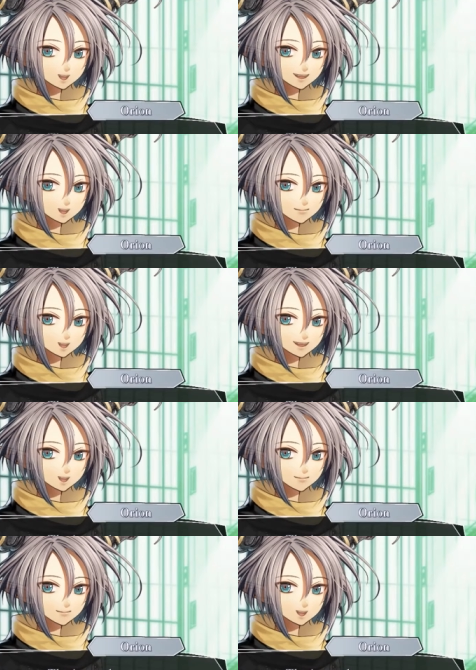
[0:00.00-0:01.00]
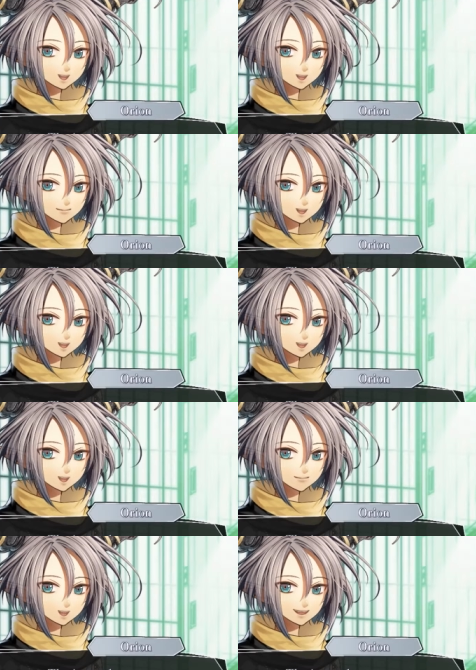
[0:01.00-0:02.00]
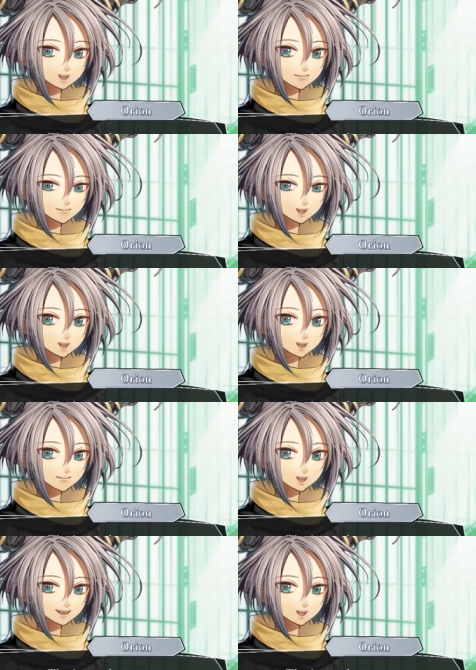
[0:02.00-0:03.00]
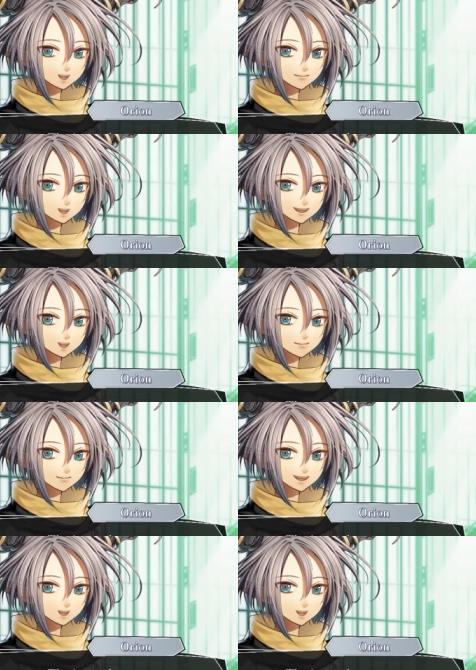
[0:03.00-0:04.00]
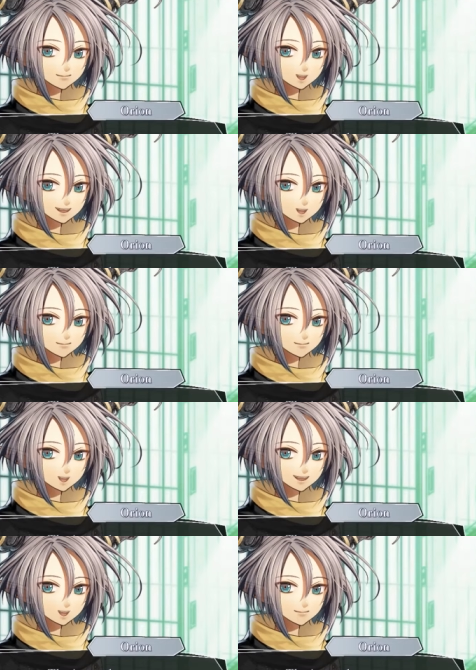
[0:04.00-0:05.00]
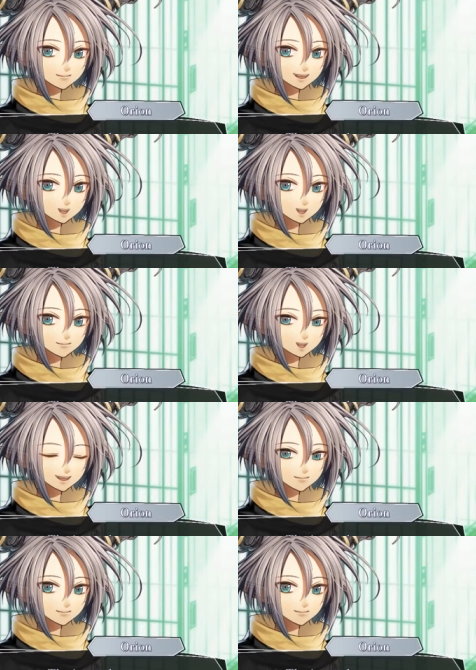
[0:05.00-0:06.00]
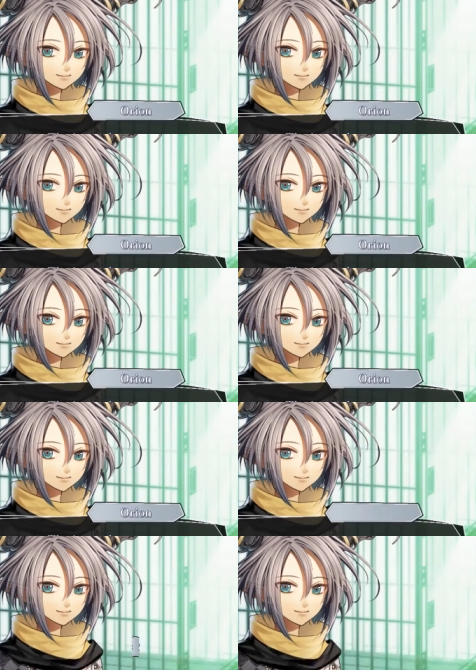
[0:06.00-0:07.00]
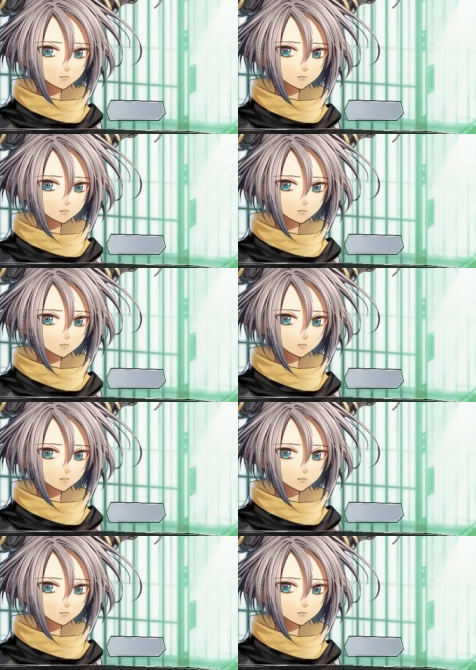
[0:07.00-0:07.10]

It seems like you can. That's good. It's actually a bad thing that a human can see me, but this is an emergency situation.